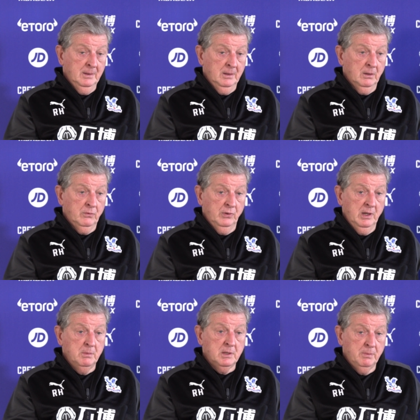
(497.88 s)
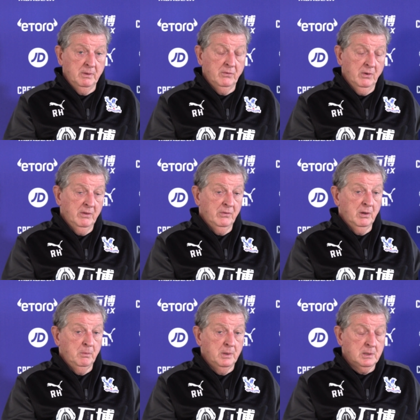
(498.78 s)
Doug Freedman's been very,
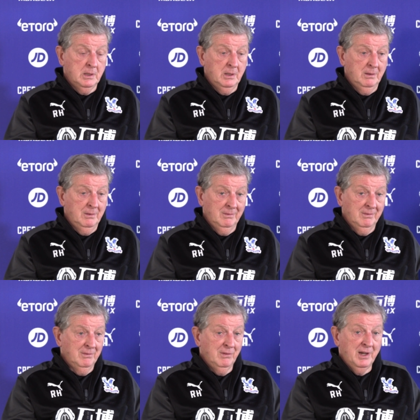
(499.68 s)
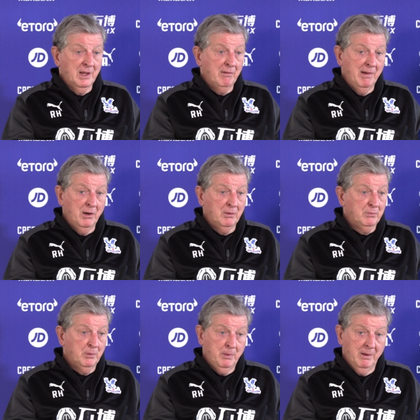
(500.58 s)
very busy running
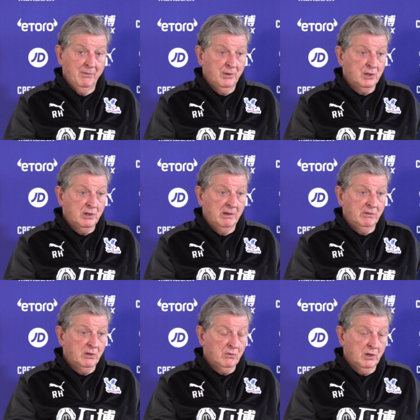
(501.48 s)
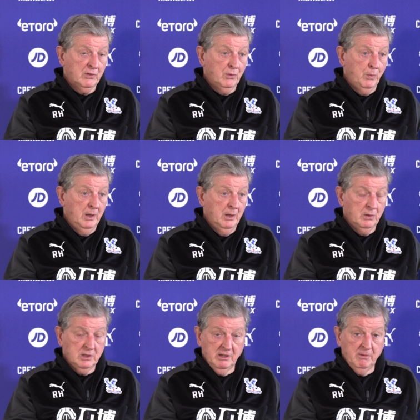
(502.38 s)
around preparing for the January transfer
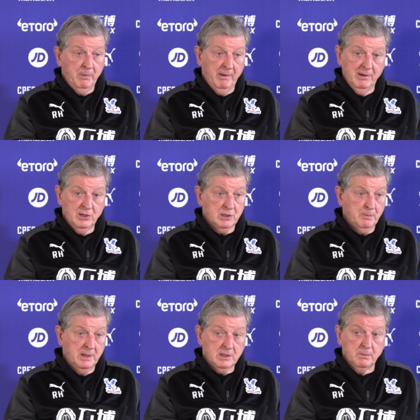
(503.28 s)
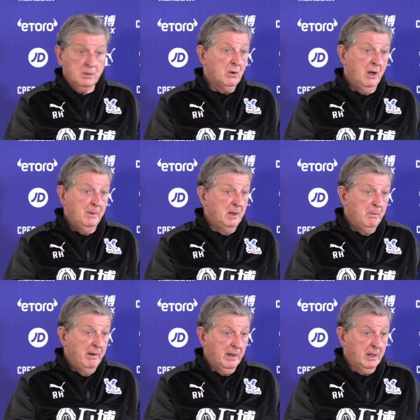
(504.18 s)
window. Steve Parish has spent some time in
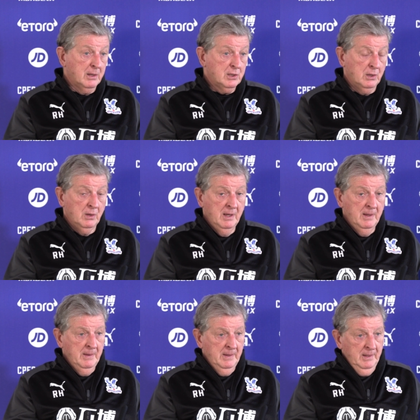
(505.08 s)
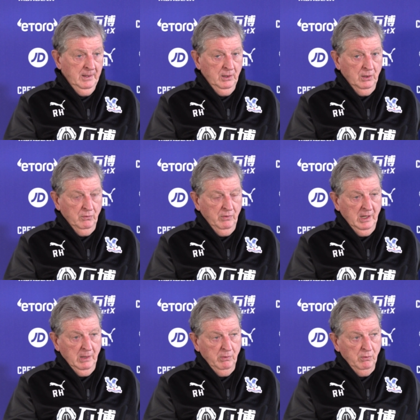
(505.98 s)
America, so you know,
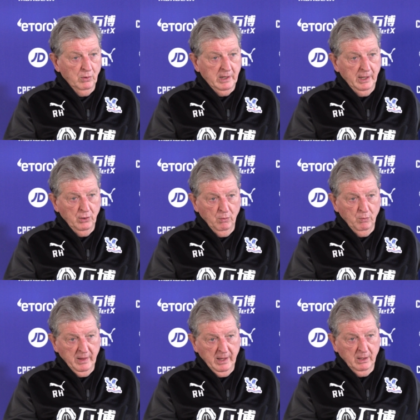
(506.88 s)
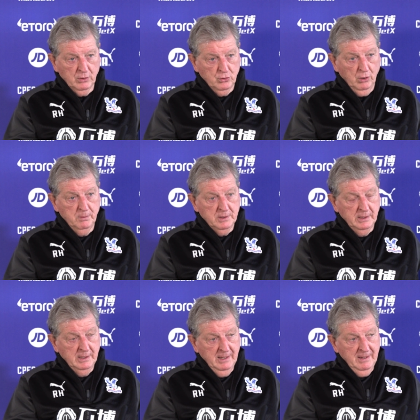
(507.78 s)
really, we're all getting on with our jobs
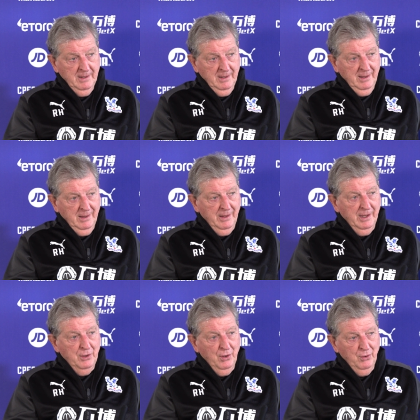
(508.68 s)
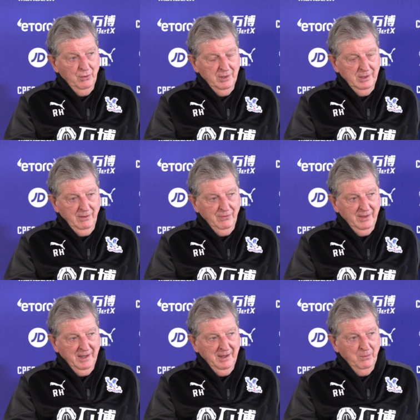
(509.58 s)
and they know that
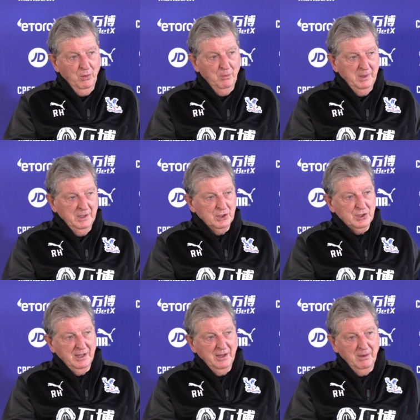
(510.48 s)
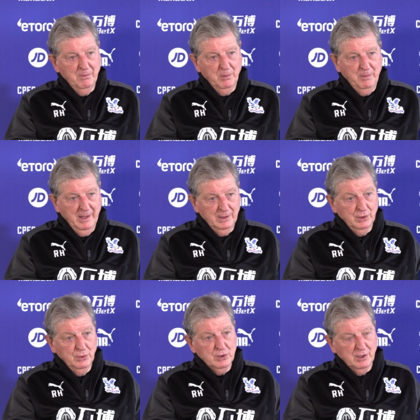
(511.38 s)
if they want me to stay, I'm prepared
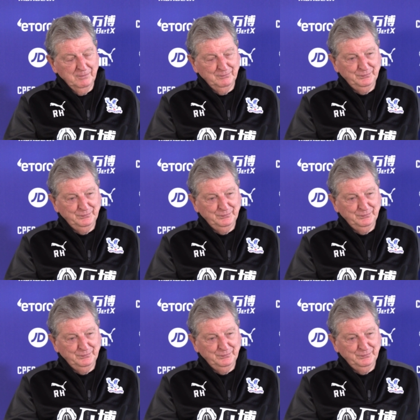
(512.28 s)
to do so.